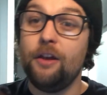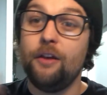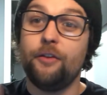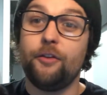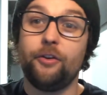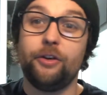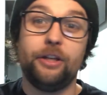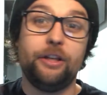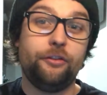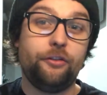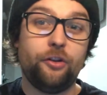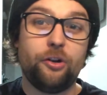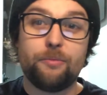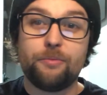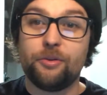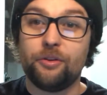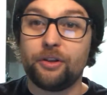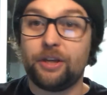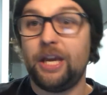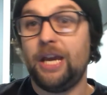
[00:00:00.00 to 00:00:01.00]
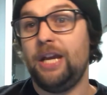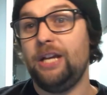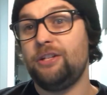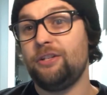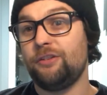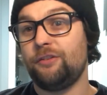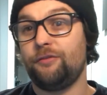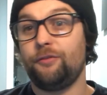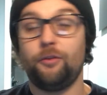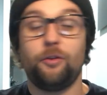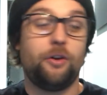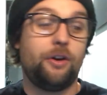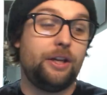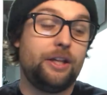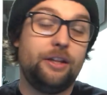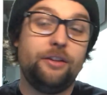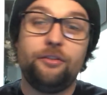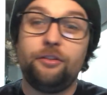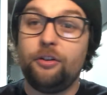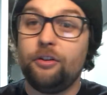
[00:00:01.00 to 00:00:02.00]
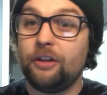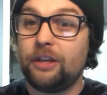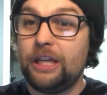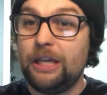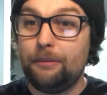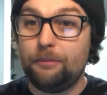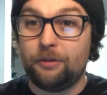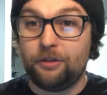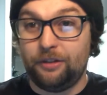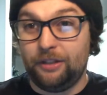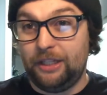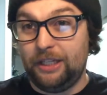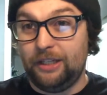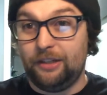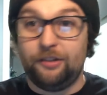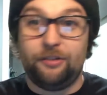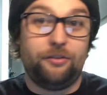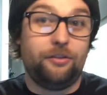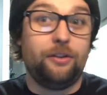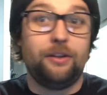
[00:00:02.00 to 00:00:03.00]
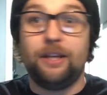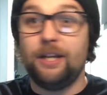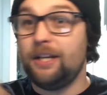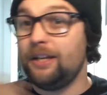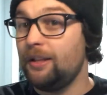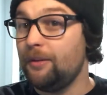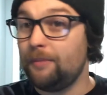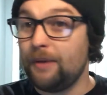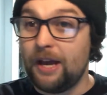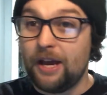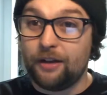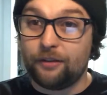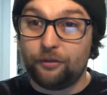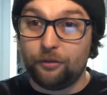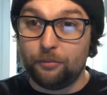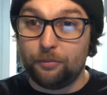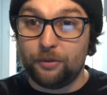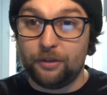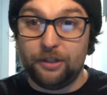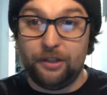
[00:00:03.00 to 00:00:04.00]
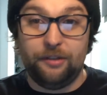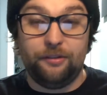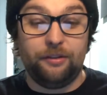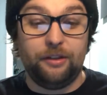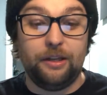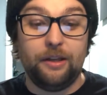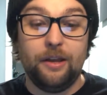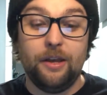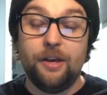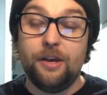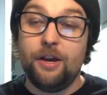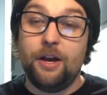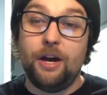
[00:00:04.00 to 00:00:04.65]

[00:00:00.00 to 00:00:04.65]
They're easier to build cages for, easier to keep clean because you can get in the back super easy.